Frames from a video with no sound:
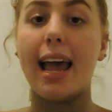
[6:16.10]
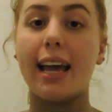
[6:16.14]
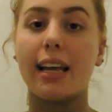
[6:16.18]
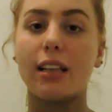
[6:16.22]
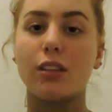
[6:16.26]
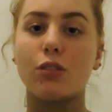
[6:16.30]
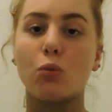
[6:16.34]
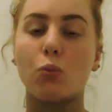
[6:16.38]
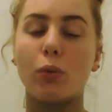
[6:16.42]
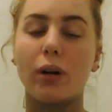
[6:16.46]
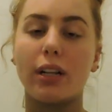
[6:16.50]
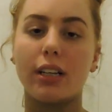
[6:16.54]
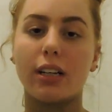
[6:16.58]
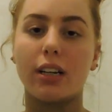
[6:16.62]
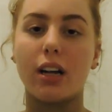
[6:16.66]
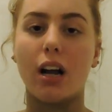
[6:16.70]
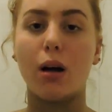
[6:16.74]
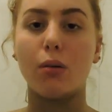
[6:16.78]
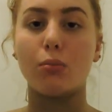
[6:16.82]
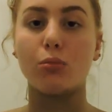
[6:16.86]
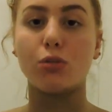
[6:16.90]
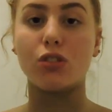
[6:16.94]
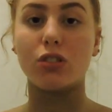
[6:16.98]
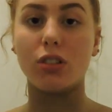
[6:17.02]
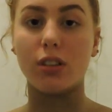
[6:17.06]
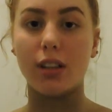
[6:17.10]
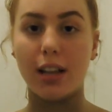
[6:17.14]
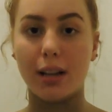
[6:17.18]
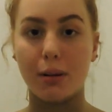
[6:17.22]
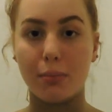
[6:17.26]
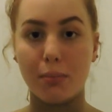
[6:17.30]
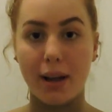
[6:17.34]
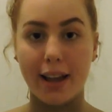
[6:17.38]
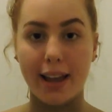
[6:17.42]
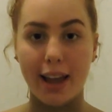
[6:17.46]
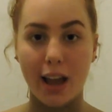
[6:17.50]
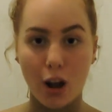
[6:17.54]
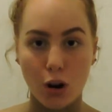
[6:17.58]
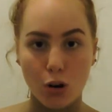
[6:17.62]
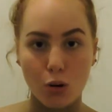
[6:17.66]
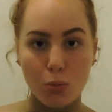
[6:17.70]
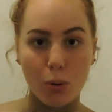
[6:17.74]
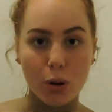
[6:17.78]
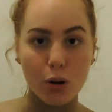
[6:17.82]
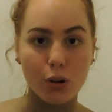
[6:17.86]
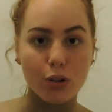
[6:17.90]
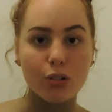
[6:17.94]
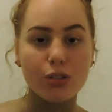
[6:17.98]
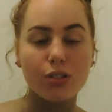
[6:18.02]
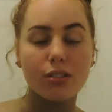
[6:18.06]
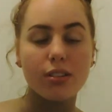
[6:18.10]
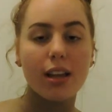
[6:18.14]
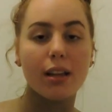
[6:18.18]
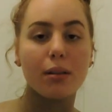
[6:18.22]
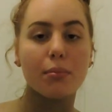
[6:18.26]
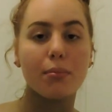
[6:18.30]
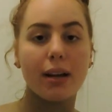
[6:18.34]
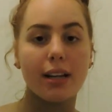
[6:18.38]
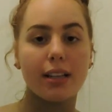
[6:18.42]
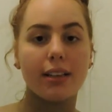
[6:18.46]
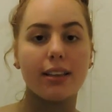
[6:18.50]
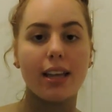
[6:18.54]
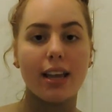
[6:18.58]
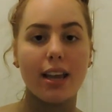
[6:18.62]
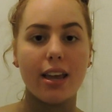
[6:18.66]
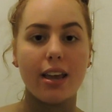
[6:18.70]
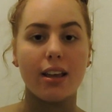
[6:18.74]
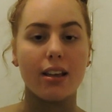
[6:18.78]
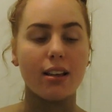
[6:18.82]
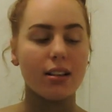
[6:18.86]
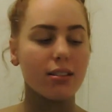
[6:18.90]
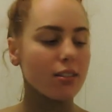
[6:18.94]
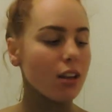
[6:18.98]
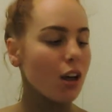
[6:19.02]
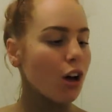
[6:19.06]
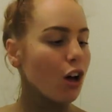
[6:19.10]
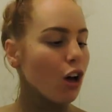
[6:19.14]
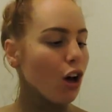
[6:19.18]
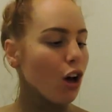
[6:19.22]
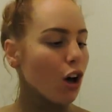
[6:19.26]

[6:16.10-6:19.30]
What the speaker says: And when it comes to like my elbows and my knees,